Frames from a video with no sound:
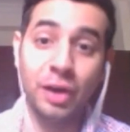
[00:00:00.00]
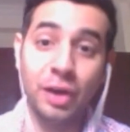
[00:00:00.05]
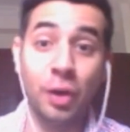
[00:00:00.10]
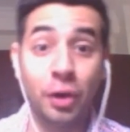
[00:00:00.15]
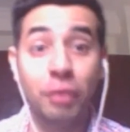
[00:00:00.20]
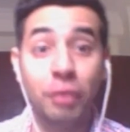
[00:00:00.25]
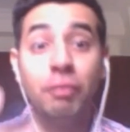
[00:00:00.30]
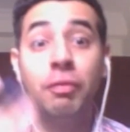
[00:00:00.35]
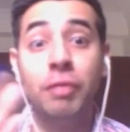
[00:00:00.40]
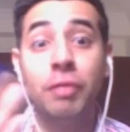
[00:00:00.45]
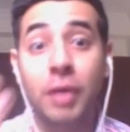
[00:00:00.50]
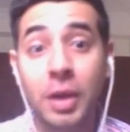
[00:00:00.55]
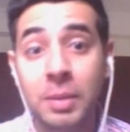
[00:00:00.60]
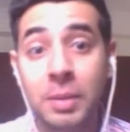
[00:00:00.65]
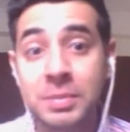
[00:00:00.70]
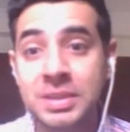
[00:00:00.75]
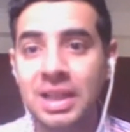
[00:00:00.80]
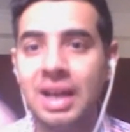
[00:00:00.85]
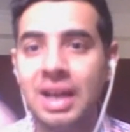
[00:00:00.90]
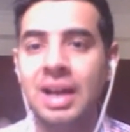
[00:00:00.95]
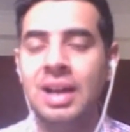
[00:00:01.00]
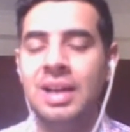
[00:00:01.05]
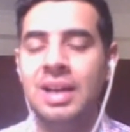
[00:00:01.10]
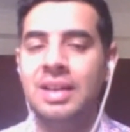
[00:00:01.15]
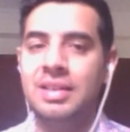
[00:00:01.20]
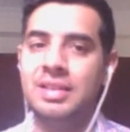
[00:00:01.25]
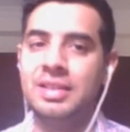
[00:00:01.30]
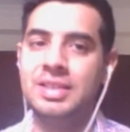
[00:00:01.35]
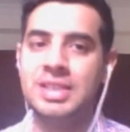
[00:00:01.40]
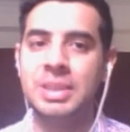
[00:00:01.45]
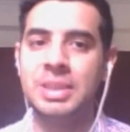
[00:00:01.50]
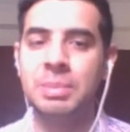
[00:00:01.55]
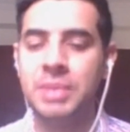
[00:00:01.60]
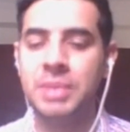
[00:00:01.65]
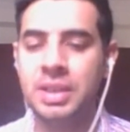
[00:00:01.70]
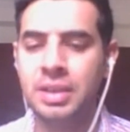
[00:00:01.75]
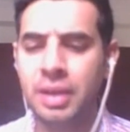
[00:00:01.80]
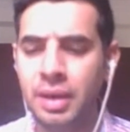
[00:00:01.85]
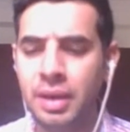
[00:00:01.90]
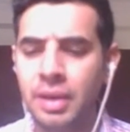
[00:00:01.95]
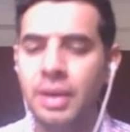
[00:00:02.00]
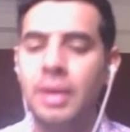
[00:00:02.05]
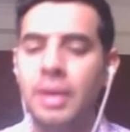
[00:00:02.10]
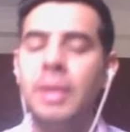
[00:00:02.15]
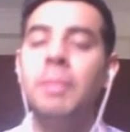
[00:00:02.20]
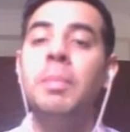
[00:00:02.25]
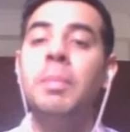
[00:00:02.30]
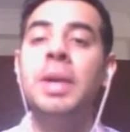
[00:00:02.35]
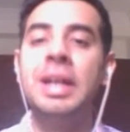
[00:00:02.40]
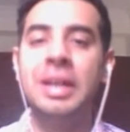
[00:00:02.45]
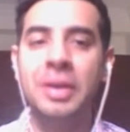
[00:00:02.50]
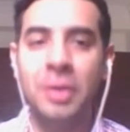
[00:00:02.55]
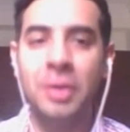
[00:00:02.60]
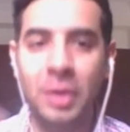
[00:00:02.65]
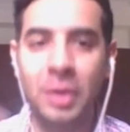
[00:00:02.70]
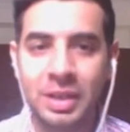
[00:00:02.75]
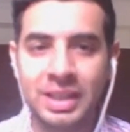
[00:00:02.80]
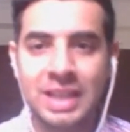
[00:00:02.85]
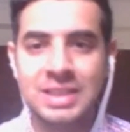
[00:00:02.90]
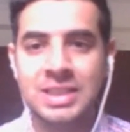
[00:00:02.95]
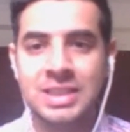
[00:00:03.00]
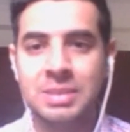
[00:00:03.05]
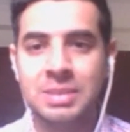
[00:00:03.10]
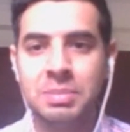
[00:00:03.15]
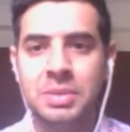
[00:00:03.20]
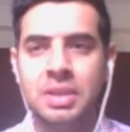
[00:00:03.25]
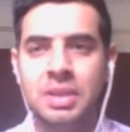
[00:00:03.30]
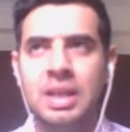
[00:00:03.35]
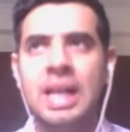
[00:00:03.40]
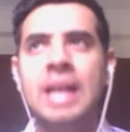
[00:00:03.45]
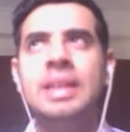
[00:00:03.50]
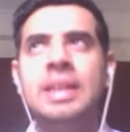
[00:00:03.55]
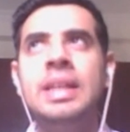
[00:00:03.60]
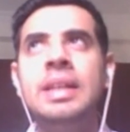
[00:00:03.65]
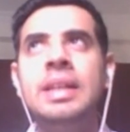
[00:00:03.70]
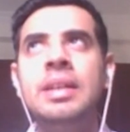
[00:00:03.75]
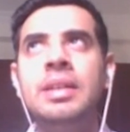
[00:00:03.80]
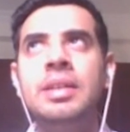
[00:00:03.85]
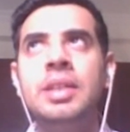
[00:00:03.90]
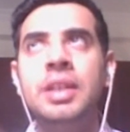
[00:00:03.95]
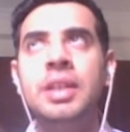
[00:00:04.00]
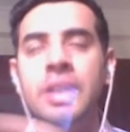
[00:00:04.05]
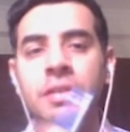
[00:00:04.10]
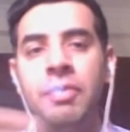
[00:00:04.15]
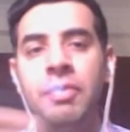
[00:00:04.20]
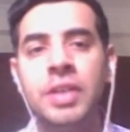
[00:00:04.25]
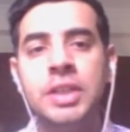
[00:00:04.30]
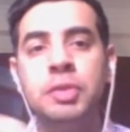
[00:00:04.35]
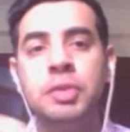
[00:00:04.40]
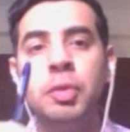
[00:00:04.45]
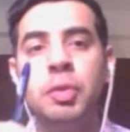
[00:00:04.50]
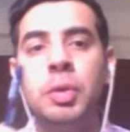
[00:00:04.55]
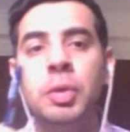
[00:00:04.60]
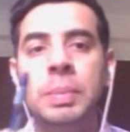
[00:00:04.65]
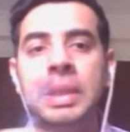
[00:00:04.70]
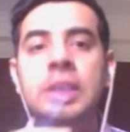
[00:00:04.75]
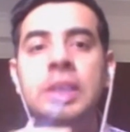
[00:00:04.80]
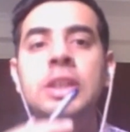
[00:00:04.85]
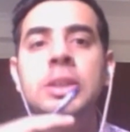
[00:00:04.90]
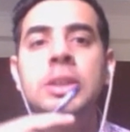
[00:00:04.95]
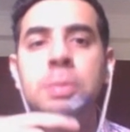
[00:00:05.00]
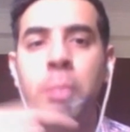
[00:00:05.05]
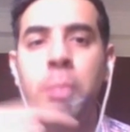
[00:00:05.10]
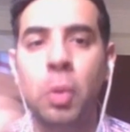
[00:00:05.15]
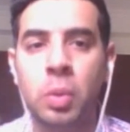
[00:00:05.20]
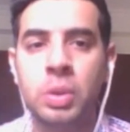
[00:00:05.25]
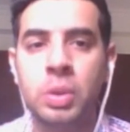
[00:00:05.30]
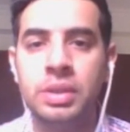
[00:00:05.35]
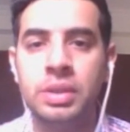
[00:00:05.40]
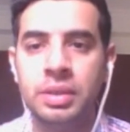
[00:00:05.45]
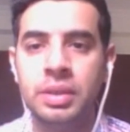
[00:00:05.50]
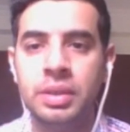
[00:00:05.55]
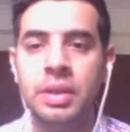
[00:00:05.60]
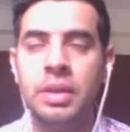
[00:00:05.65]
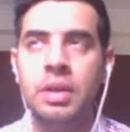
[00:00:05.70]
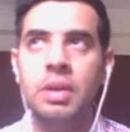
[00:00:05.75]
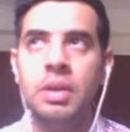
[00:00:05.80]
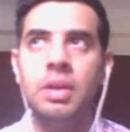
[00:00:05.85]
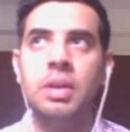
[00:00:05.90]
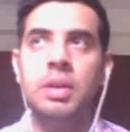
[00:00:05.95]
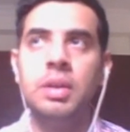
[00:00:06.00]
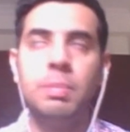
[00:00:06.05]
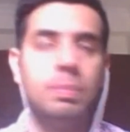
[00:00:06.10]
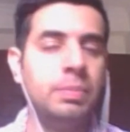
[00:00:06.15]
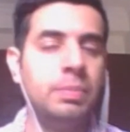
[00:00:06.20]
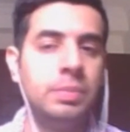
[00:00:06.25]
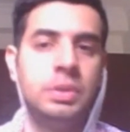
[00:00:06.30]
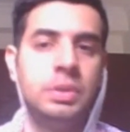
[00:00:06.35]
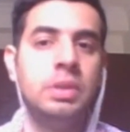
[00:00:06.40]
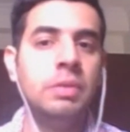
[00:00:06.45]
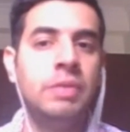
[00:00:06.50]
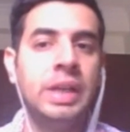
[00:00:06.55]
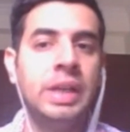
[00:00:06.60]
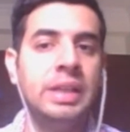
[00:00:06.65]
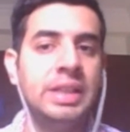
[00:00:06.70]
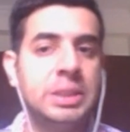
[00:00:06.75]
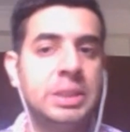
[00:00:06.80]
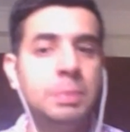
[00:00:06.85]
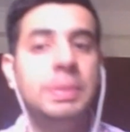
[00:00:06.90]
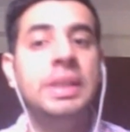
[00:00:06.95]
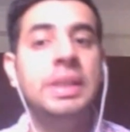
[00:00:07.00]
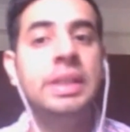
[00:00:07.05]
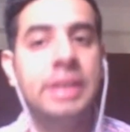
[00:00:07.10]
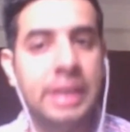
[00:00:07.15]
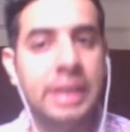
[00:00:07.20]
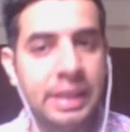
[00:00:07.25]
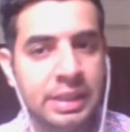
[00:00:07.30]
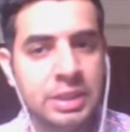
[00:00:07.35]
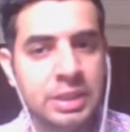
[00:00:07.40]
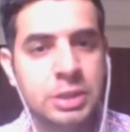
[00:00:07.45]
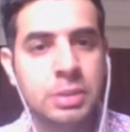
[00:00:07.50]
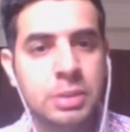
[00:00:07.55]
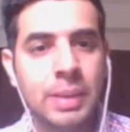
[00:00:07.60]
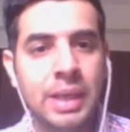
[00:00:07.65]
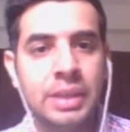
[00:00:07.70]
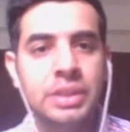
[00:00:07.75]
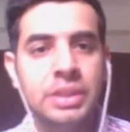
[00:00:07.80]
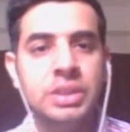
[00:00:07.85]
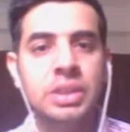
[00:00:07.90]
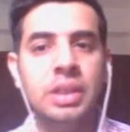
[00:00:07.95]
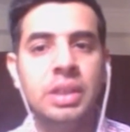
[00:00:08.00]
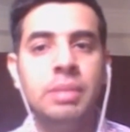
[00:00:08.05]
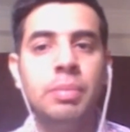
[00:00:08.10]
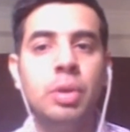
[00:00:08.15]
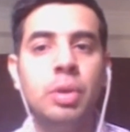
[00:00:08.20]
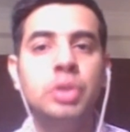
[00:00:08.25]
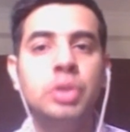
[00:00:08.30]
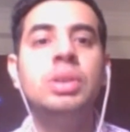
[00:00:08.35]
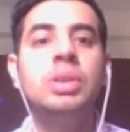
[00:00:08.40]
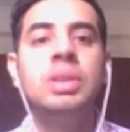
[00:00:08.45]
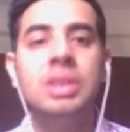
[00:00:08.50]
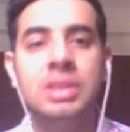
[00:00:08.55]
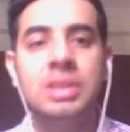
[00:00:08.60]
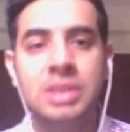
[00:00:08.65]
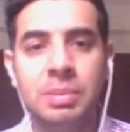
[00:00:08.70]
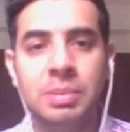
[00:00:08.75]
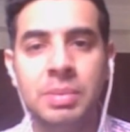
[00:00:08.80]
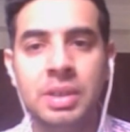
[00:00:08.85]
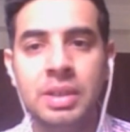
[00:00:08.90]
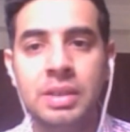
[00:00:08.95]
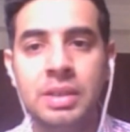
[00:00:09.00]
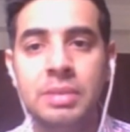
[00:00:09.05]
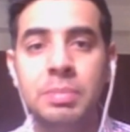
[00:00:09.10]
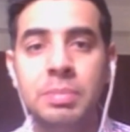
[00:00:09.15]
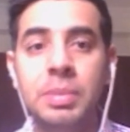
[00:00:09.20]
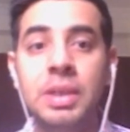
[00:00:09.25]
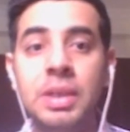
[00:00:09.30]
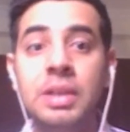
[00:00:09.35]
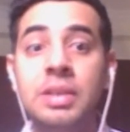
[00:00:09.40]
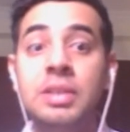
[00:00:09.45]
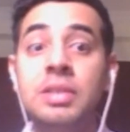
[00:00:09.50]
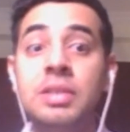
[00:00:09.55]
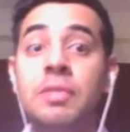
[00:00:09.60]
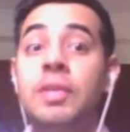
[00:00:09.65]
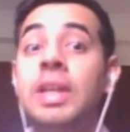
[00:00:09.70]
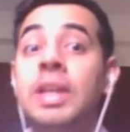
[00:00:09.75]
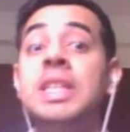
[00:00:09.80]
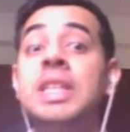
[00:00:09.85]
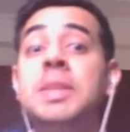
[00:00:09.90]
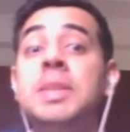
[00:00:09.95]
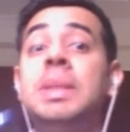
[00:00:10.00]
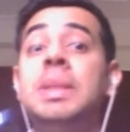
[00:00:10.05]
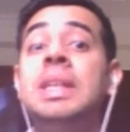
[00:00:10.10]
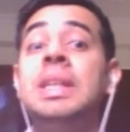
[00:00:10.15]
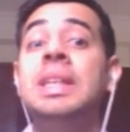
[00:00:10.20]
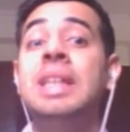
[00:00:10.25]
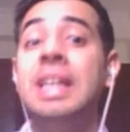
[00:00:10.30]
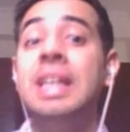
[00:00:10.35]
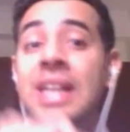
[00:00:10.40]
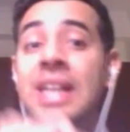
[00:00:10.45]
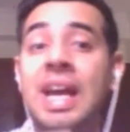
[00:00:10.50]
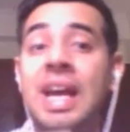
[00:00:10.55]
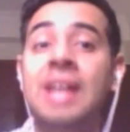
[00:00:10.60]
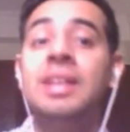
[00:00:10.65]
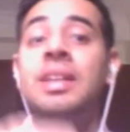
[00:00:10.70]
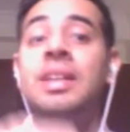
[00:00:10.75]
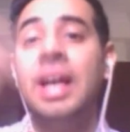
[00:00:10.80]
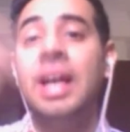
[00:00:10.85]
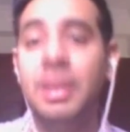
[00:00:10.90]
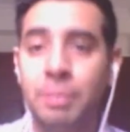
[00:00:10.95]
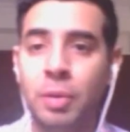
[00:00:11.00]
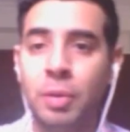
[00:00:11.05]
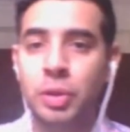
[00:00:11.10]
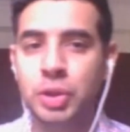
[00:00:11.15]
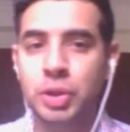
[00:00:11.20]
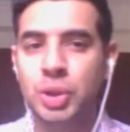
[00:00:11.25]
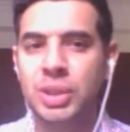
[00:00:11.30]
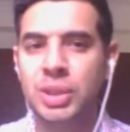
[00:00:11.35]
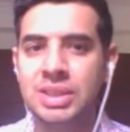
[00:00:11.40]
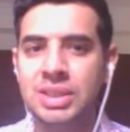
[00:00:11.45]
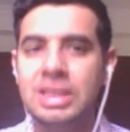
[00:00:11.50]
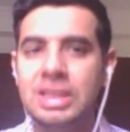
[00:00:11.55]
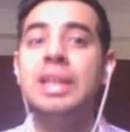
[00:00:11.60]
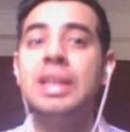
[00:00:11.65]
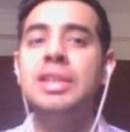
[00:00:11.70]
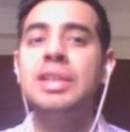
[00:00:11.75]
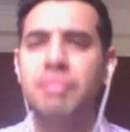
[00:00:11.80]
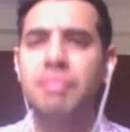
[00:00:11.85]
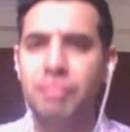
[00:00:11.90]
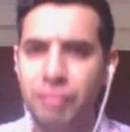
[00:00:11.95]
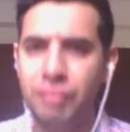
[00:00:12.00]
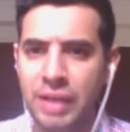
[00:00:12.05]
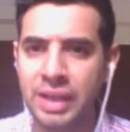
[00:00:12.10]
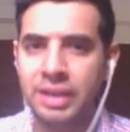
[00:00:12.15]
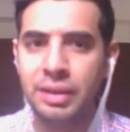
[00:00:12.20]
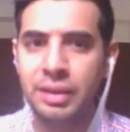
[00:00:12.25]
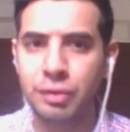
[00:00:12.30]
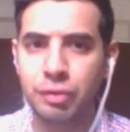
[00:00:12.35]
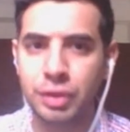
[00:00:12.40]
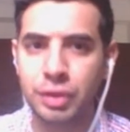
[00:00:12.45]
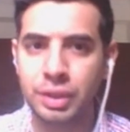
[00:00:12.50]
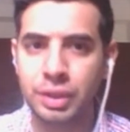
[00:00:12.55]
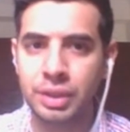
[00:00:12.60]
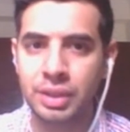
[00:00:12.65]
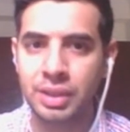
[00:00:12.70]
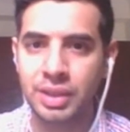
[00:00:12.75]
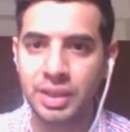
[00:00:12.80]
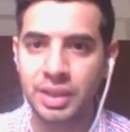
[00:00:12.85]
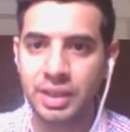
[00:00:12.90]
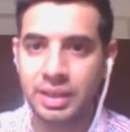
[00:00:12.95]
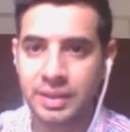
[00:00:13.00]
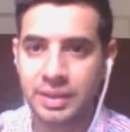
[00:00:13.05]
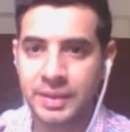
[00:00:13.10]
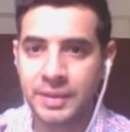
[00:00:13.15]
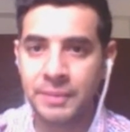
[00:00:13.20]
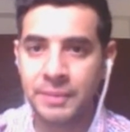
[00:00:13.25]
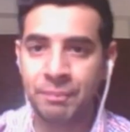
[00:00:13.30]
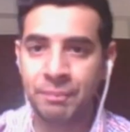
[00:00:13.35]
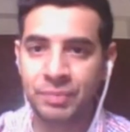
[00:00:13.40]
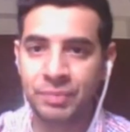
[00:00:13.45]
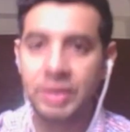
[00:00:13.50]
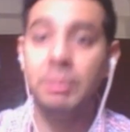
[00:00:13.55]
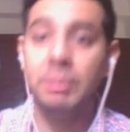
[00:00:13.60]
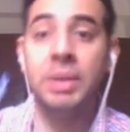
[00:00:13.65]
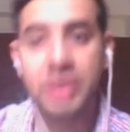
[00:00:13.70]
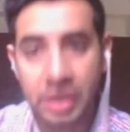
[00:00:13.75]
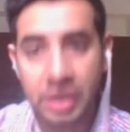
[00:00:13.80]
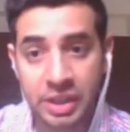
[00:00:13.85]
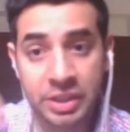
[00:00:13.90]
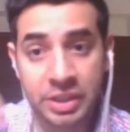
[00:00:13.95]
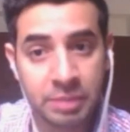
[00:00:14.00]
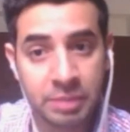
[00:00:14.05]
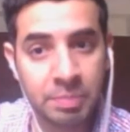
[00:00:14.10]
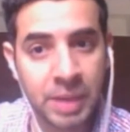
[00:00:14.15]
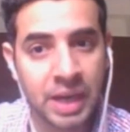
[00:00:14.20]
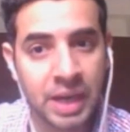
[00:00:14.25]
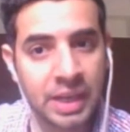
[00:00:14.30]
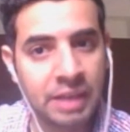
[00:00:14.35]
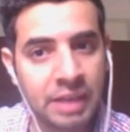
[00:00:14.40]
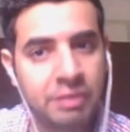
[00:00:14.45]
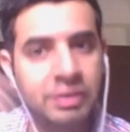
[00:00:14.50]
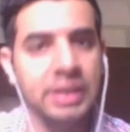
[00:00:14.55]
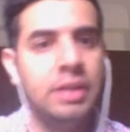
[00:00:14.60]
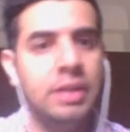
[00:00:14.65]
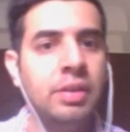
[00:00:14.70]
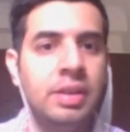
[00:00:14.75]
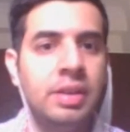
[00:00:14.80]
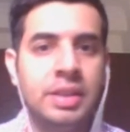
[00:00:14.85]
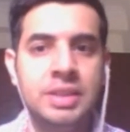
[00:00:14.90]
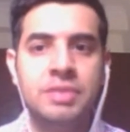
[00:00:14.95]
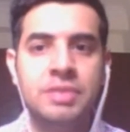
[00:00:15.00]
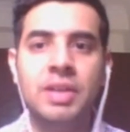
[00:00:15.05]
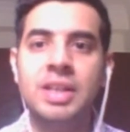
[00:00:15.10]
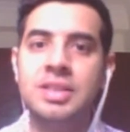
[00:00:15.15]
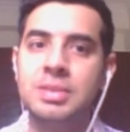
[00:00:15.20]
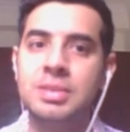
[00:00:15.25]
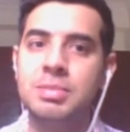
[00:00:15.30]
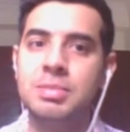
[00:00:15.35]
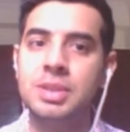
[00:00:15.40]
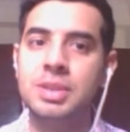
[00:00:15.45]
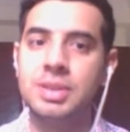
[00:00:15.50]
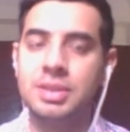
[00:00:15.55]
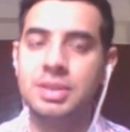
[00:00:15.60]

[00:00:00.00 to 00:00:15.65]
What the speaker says: A lot of verbs are similar, but not that similar. I think the difference would be the spoken. The way they speak in Spanish and Portuguese is similar, but the way they speak in Italian and Portuguese, it is very different. But the written part, I feel, is very similar.